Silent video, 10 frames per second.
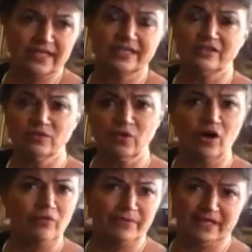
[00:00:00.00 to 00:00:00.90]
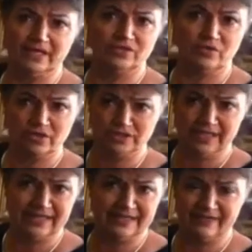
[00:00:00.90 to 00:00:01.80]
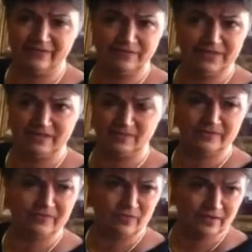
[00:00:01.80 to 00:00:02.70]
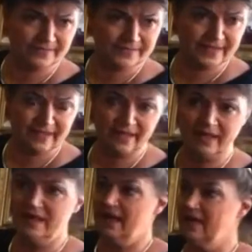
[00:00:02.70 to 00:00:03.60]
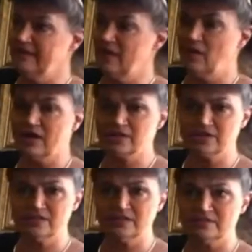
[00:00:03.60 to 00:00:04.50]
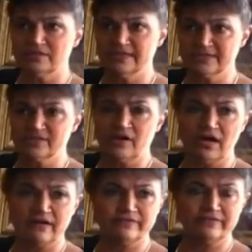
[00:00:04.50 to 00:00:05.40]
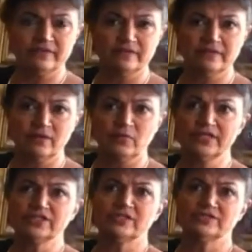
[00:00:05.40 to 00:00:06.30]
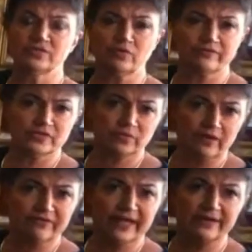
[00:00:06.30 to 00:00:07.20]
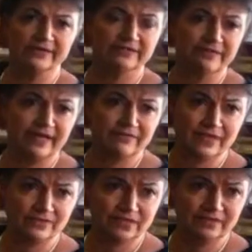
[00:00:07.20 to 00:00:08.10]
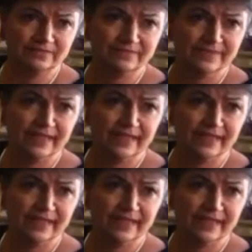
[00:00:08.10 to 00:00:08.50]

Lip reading: in New Albany, Georgia. I'd never been there before. And they auctioned this off. The original sold for $12,500,